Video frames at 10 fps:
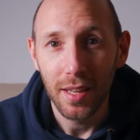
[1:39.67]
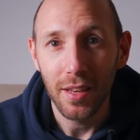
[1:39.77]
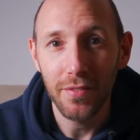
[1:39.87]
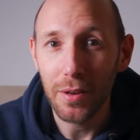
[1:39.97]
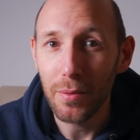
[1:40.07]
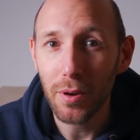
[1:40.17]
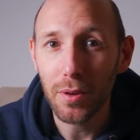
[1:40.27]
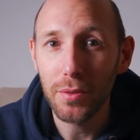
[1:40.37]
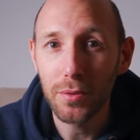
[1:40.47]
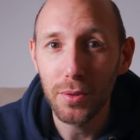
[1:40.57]
If the
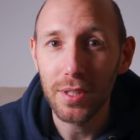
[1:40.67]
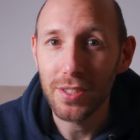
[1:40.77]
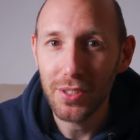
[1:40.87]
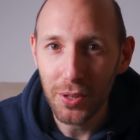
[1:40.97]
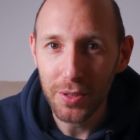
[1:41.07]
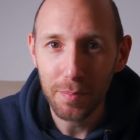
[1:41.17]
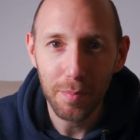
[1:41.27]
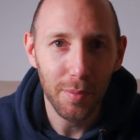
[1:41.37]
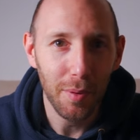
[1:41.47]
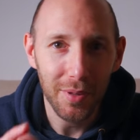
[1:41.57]
work you do is good,
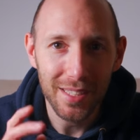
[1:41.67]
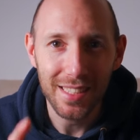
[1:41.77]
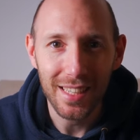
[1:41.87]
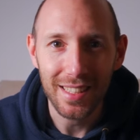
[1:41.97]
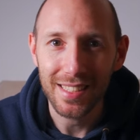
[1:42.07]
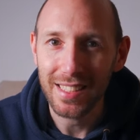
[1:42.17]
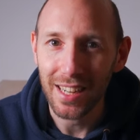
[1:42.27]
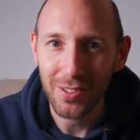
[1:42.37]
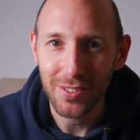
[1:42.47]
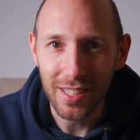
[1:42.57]
people will see it and
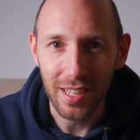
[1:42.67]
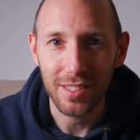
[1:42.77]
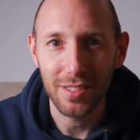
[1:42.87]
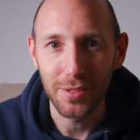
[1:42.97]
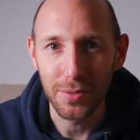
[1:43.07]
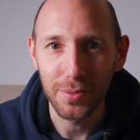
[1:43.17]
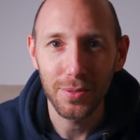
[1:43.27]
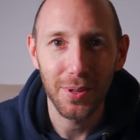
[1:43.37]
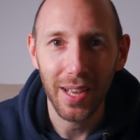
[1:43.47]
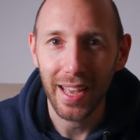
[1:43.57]
start contacting you
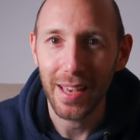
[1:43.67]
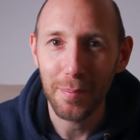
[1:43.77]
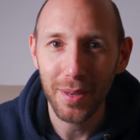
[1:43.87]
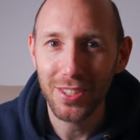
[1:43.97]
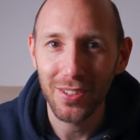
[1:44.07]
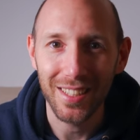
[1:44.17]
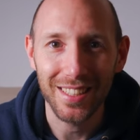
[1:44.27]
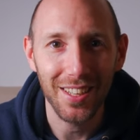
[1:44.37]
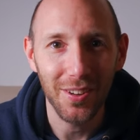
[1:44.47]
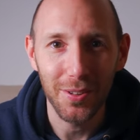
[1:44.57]
to get a piece of
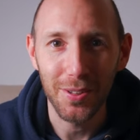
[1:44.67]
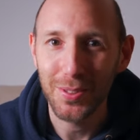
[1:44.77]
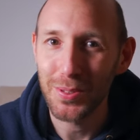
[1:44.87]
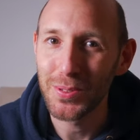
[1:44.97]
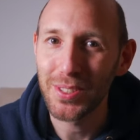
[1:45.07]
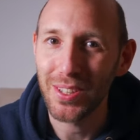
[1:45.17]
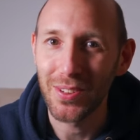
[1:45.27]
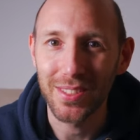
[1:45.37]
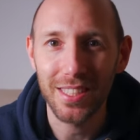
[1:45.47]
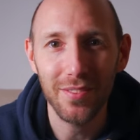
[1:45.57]
it or to use it
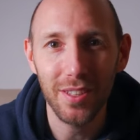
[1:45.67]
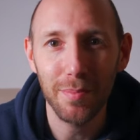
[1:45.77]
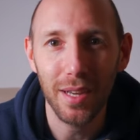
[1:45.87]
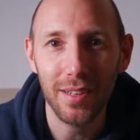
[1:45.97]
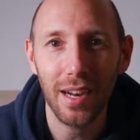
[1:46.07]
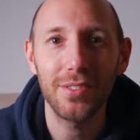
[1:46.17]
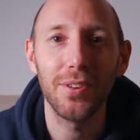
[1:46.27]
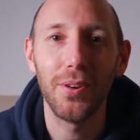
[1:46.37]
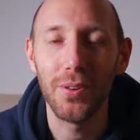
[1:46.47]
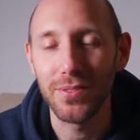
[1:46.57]
on TV background
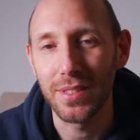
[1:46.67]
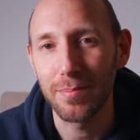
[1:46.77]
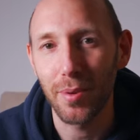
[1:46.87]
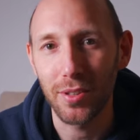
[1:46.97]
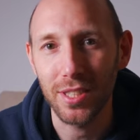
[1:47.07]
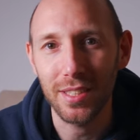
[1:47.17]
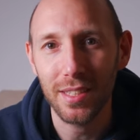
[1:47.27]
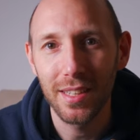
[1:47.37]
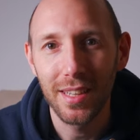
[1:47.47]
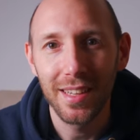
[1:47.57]
or on the project.
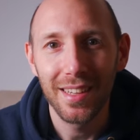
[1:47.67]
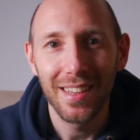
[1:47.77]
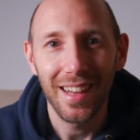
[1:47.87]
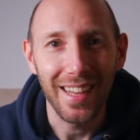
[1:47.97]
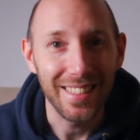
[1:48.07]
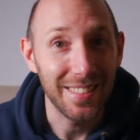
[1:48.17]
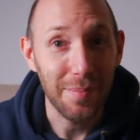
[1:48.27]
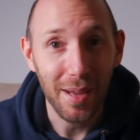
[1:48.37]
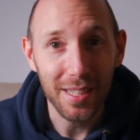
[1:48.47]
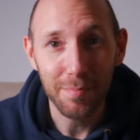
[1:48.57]
And the
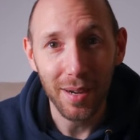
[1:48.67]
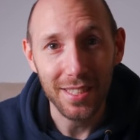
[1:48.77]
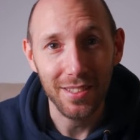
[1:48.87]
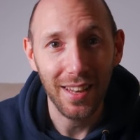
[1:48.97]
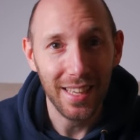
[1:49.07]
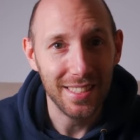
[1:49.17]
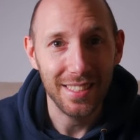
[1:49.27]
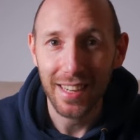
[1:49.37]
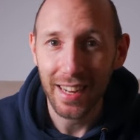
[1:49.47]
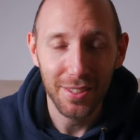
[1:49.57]
best part of
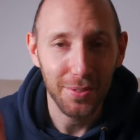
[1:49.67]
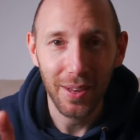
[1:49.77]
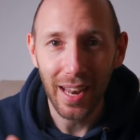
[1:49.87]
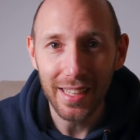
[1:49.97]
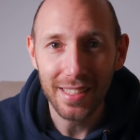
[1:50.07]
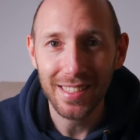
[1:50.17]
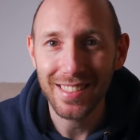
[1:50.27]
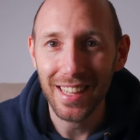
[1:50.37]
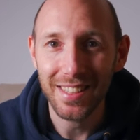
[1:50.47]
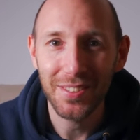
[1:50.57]
lesson directed to client
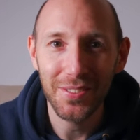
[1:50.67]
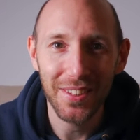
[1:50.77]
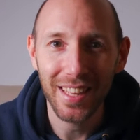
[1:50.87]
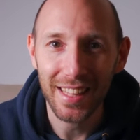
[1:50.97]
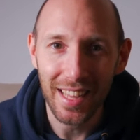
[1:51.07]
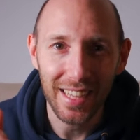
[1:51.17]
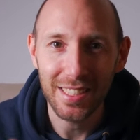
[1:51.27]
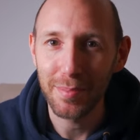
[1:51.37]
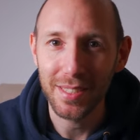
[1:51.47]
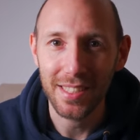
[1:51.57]
is that you will get
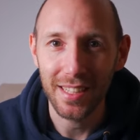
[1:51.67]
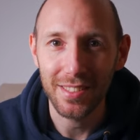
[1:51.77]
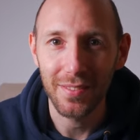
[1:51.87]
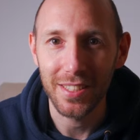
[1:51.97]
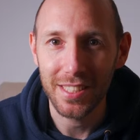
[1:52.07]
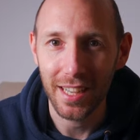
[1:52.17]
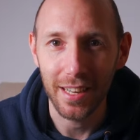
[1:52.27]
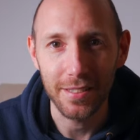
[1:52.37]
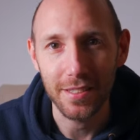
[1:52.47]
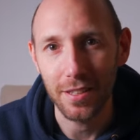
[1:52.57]
100% of the
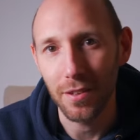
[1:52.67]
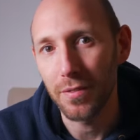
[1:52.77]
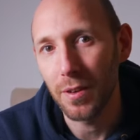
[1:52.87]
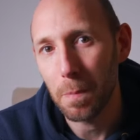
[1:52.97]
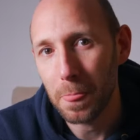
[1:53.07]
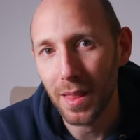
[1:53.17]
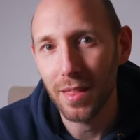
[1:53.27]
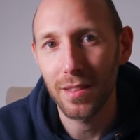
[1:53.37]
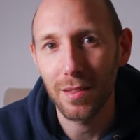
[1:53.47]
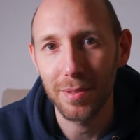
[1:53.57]
sale instead of uh, the
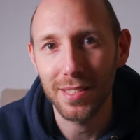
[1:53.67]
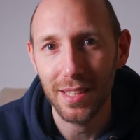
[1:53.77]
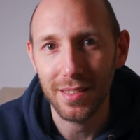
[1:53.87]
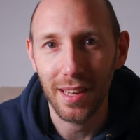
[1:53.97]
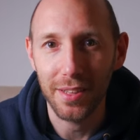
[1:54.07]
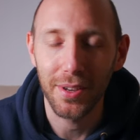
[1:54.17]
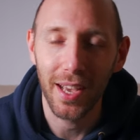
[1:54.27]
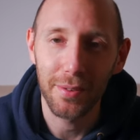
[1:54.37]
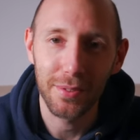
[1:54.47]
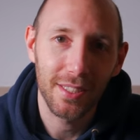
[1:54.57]
30% that you
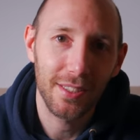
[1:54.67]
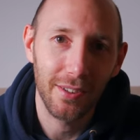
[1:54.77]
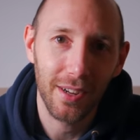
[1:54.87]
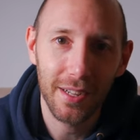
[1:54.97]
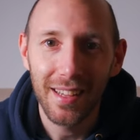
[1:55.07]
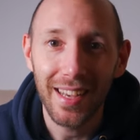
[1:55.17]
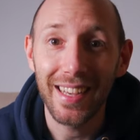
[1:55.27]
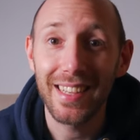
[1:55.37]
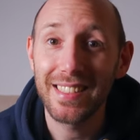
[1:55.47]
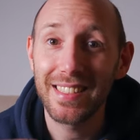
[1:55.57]
get with stock.
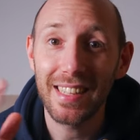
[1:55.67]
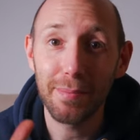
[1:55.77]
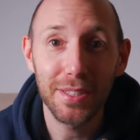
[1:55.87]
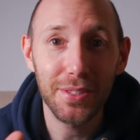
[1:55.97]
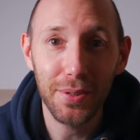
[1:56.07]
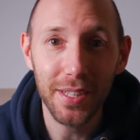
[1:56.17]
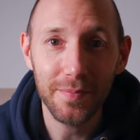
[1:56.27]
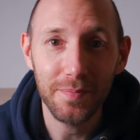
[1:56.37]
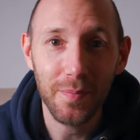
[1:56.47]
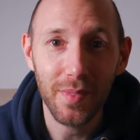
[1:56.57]
And number
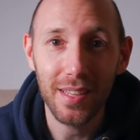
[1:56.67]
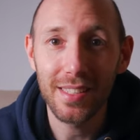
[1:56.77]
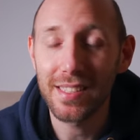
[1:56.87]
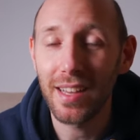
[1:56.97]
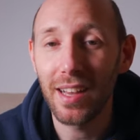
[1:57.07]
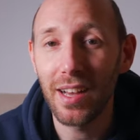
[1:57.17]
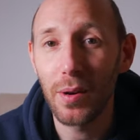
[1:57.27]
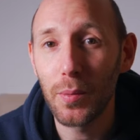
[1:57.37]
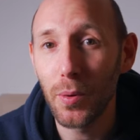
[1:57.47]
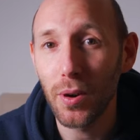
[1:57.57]
three is uh,
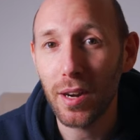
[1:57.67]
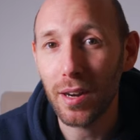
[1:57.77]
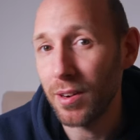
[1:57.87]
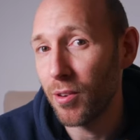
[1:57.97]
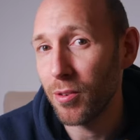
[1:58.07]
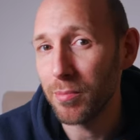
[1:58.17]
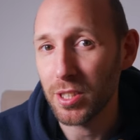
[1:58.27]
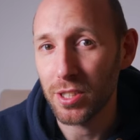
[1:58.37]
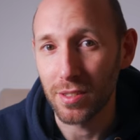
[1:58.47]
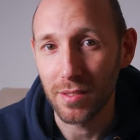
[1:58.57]
work on
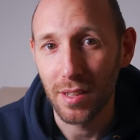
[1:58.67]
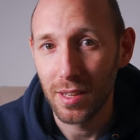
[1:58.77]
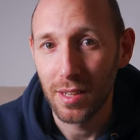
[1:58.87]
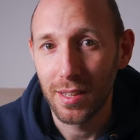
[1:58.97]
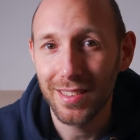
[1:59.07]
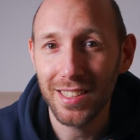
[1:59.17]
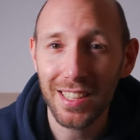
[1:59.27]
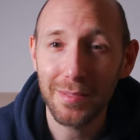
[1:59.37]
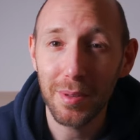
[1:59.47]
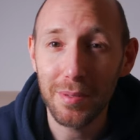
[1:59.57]
commission. This
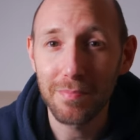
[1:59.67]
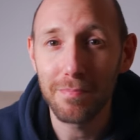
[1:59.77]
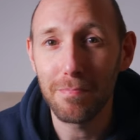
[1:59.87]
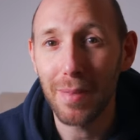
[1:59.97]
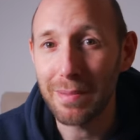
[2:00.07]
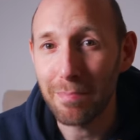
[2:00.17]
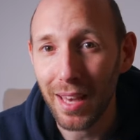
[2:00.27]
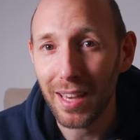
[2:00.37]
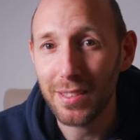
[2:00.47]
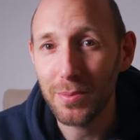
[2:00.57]
has been my
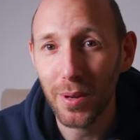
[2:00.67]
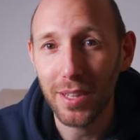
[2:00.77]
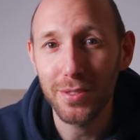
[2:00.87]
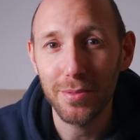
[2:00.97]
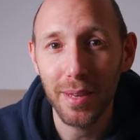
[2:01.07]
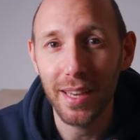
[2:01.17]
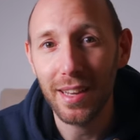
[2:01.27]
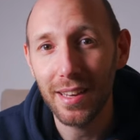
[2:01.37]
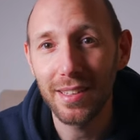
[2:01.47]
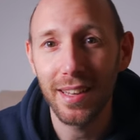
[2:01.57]
main way to
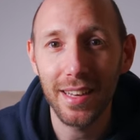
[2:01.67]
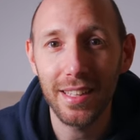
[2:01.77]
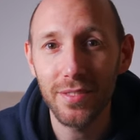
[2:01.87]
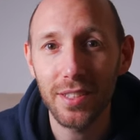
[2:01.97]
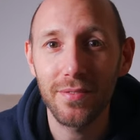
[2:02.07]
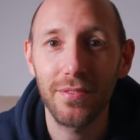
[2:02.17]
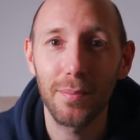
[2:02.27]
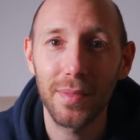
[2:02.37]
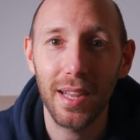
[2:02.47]
make a living from